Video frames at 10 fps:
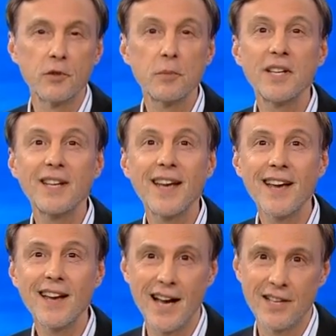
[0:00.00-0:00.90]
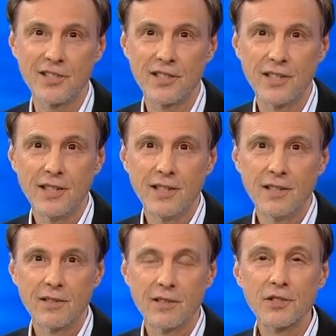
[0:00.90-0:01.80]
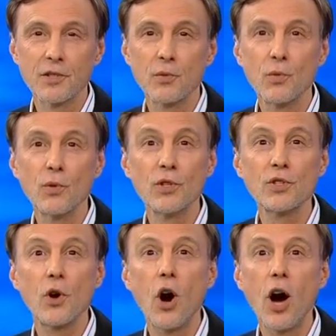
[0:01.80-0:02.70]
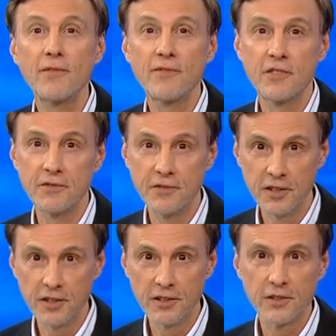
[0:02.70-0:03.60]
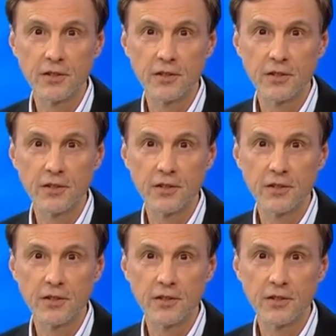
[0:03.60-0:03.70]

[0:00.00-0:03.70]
It would be chaos. There are also rules off the field.